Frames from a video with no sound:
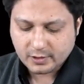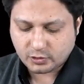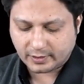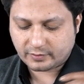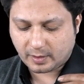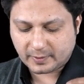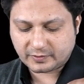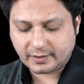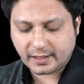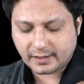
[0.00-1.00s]
So it is
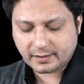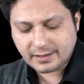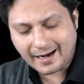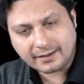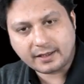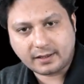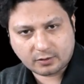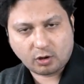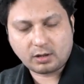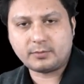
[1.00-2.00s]
representing the anterior
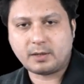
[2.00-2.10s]
column.